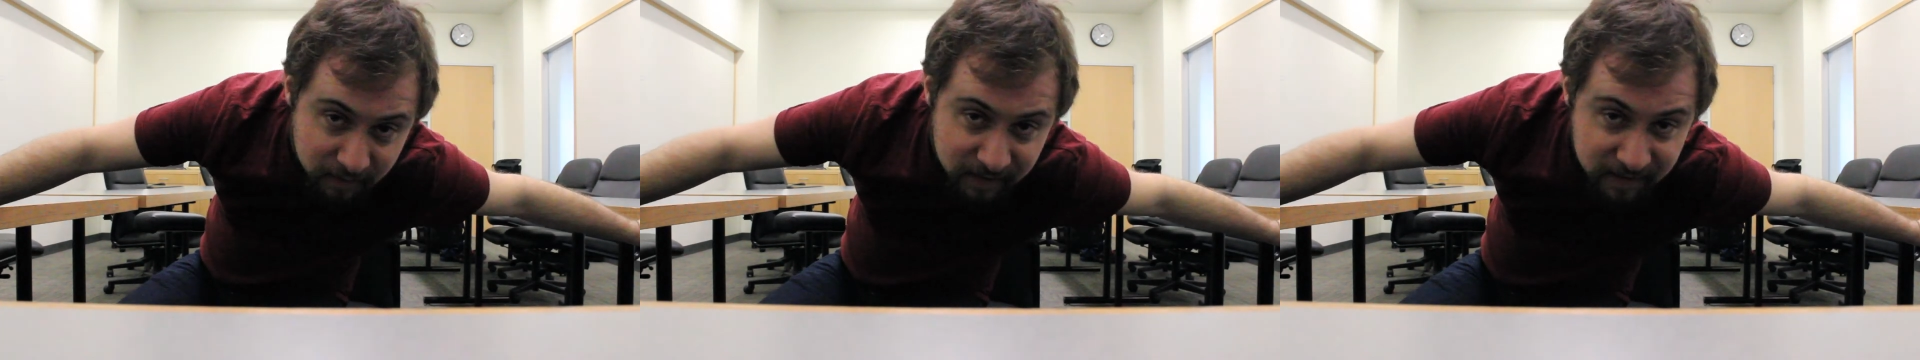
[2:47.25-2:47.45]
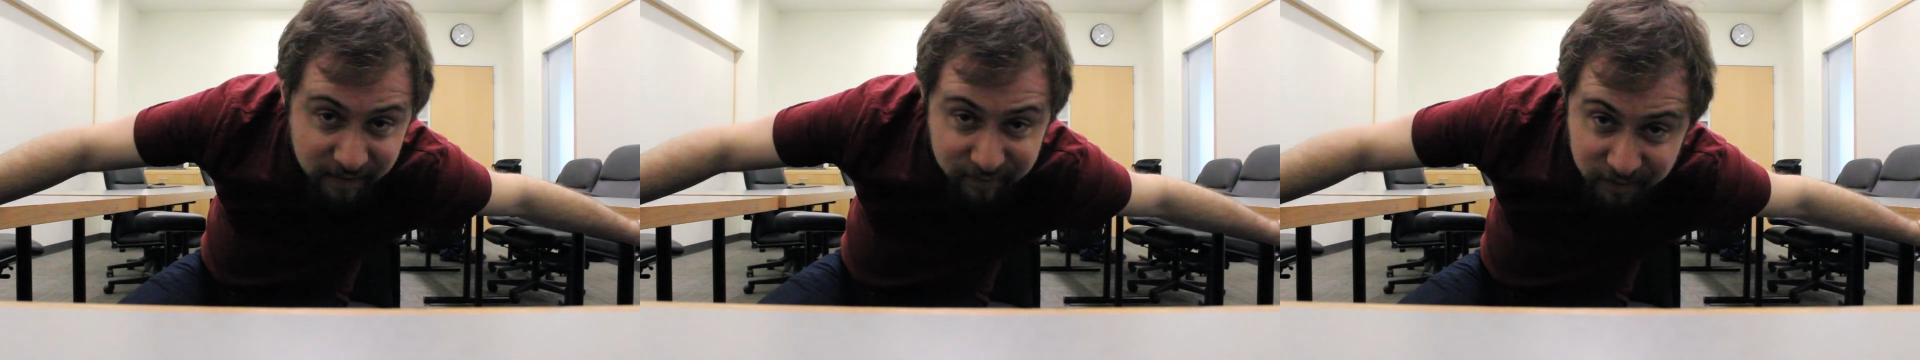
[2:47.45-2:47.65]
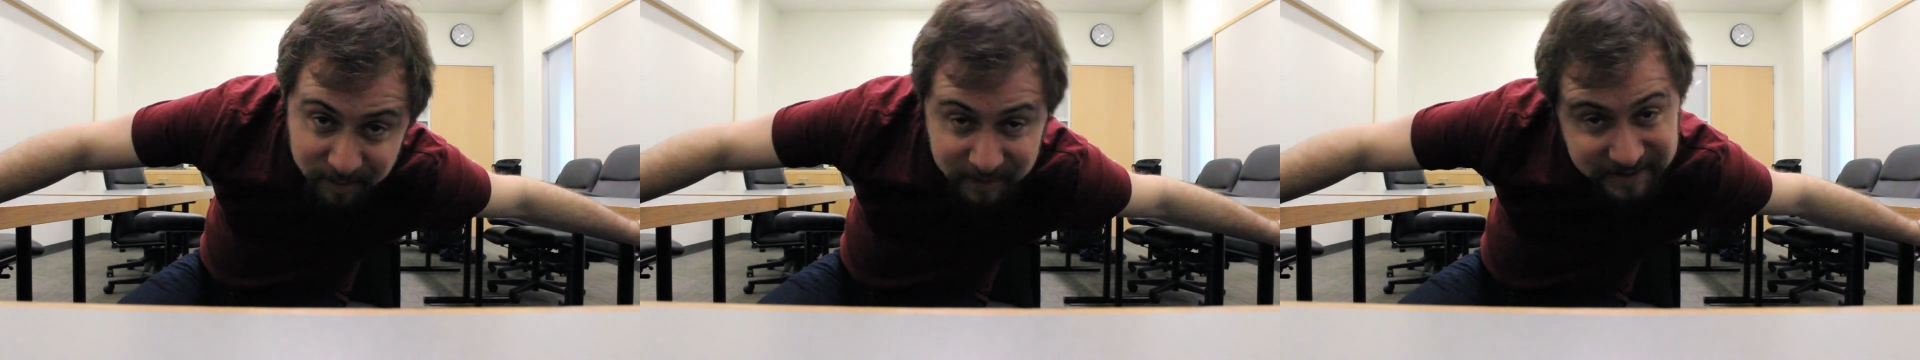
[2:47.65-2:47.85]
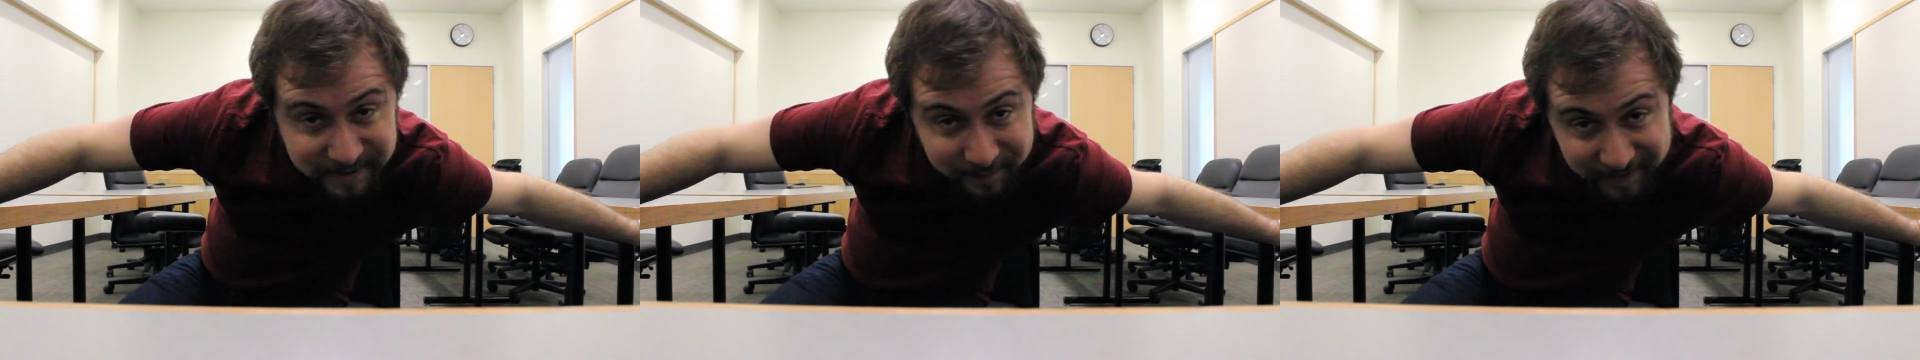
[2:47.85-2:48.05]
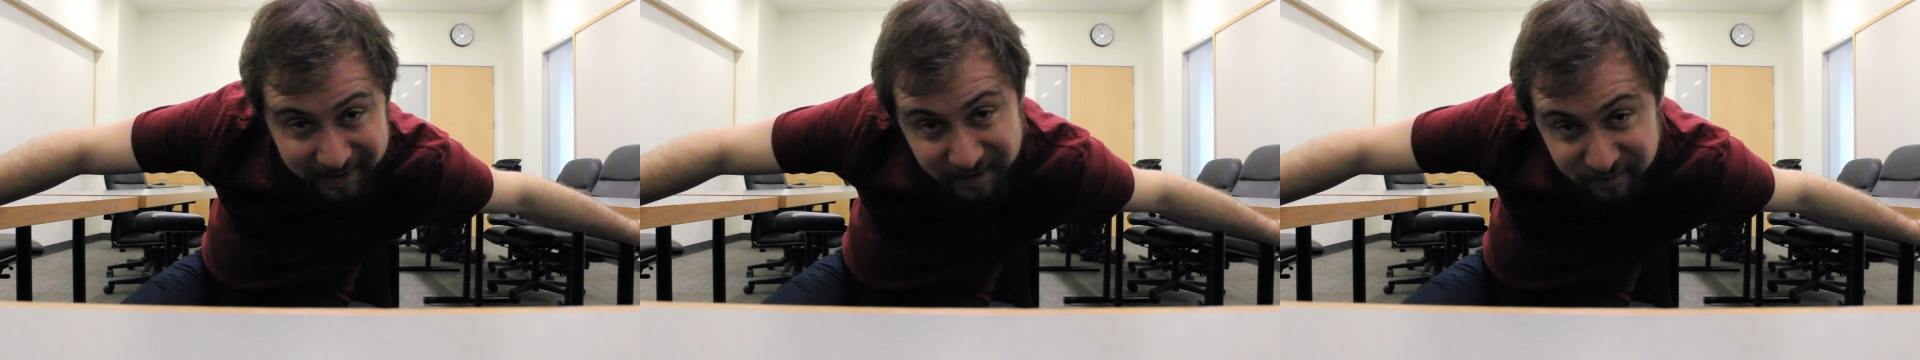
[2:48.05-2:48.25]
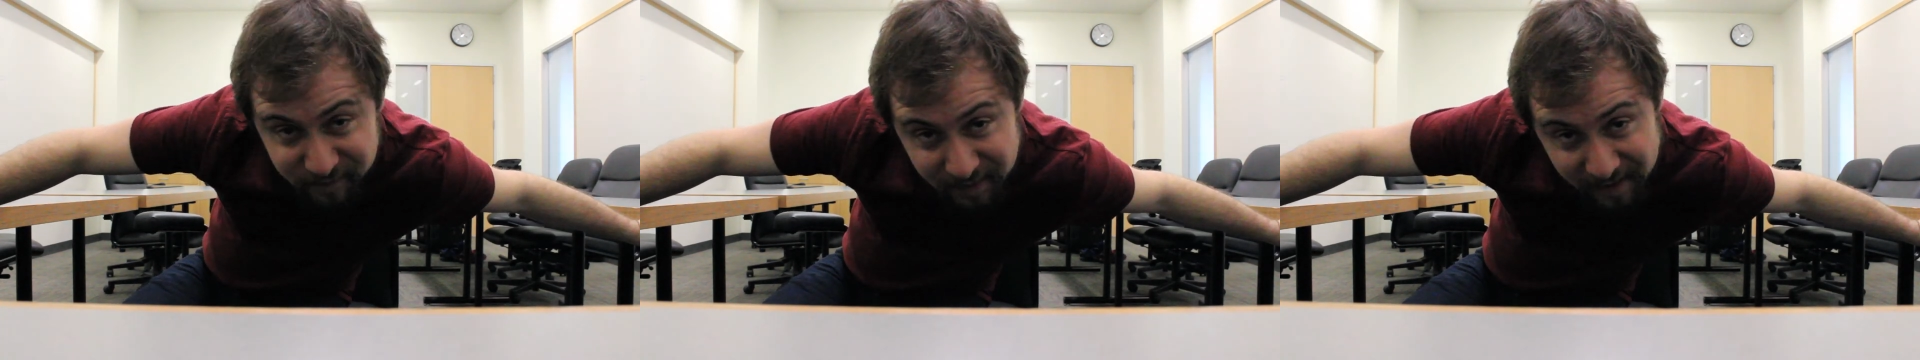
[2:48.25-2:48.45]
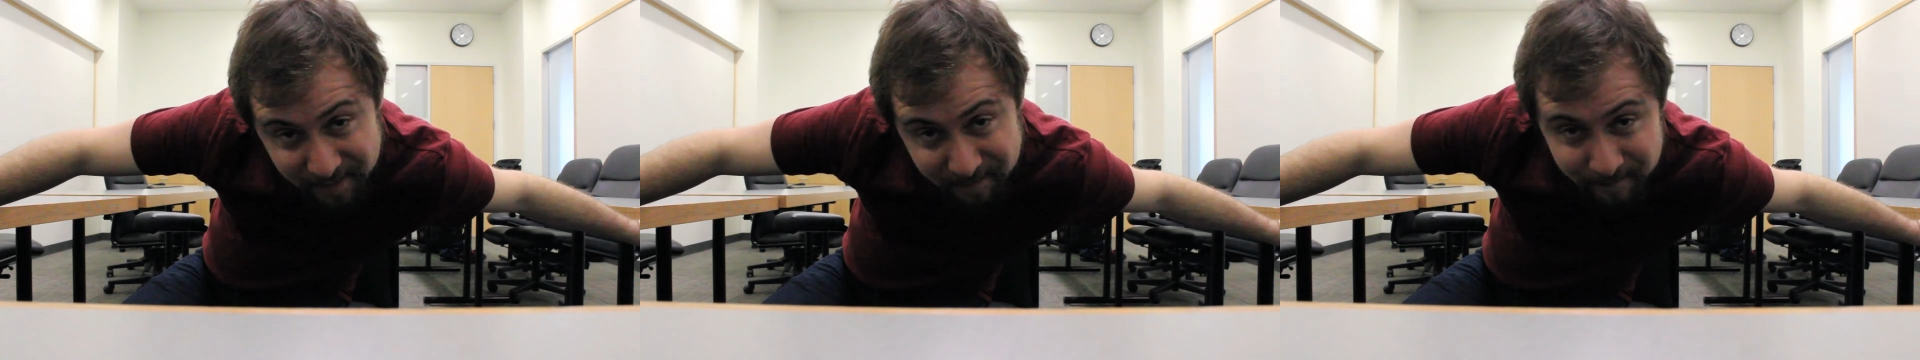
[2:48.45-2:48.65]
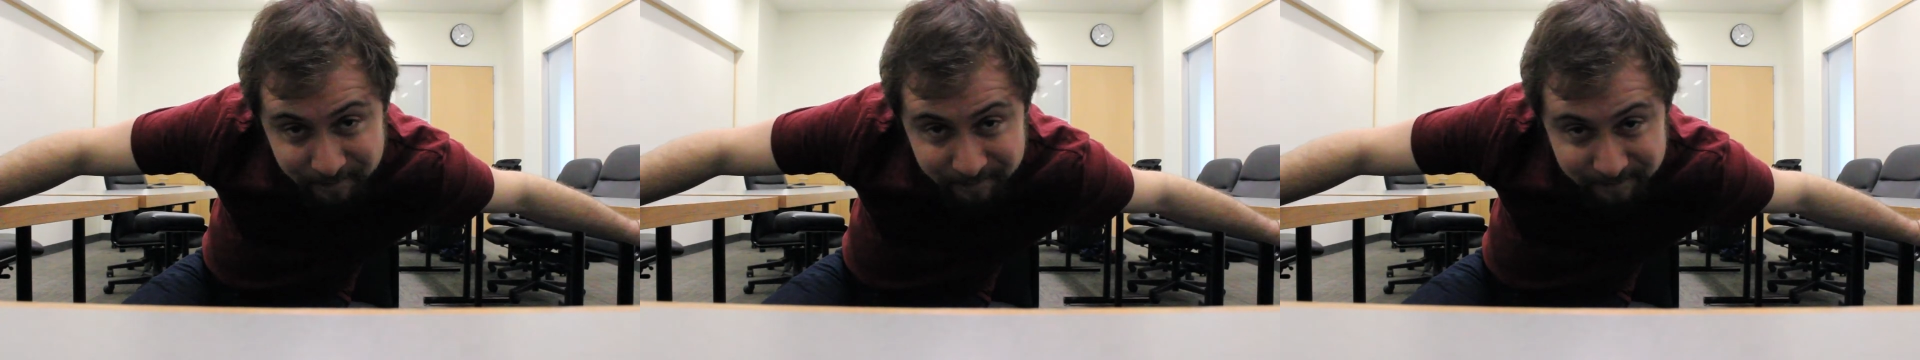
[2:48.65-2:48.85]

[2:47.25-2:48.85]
could definitely be something in it for them.